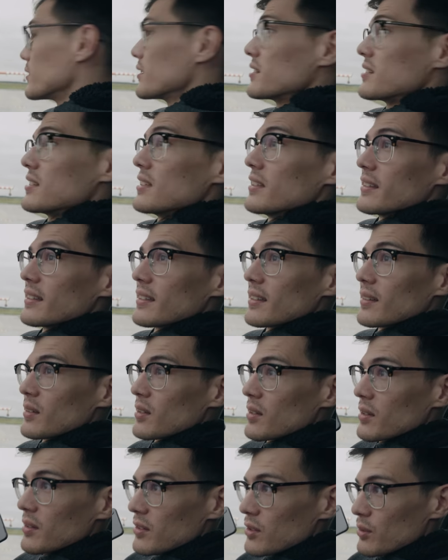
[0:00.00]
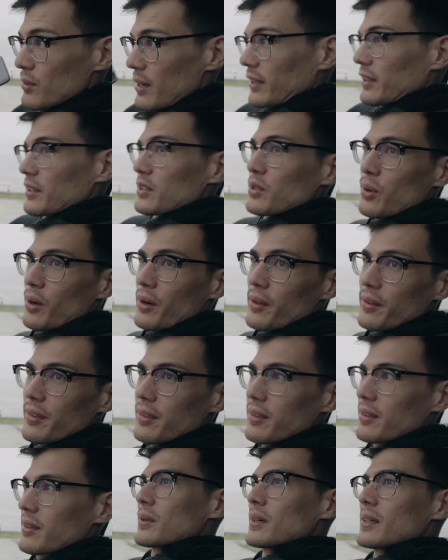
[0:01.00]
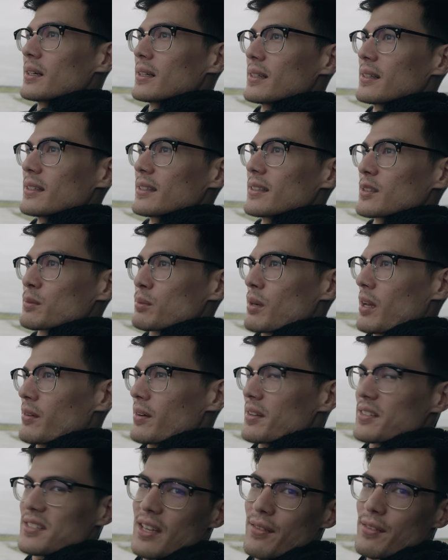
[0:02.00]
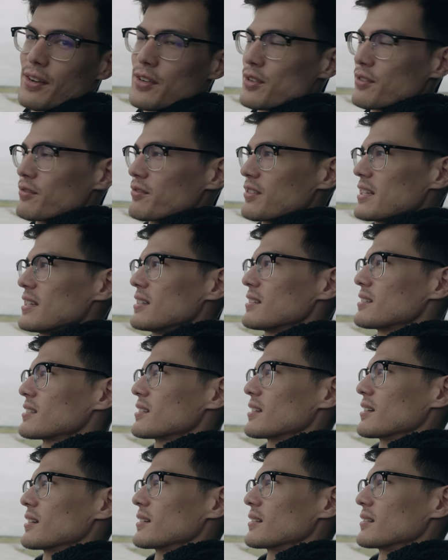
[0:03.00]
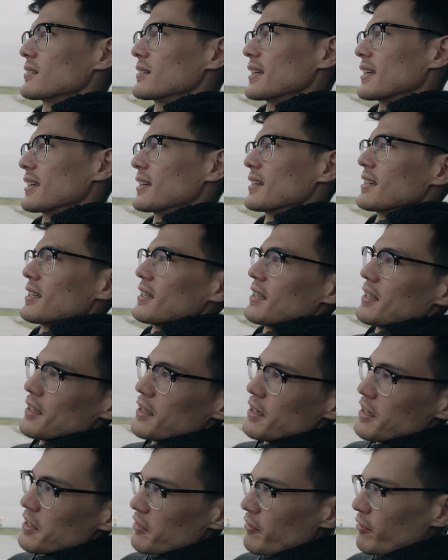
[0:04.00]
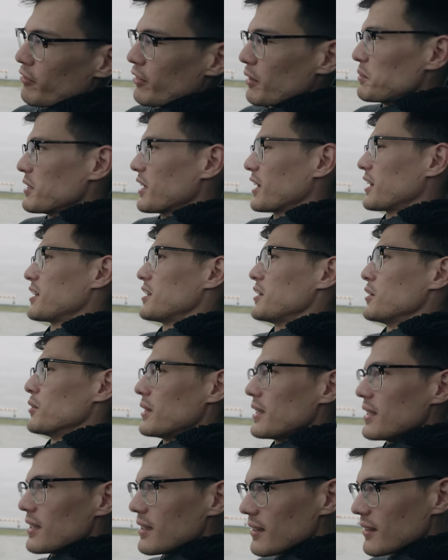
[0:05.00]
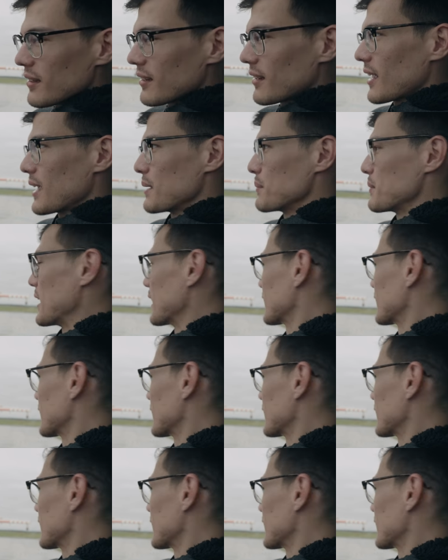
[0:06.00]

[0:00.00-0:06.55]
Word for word: the ceiling directly north was probably around 700 feet. So we flipped a Huey, came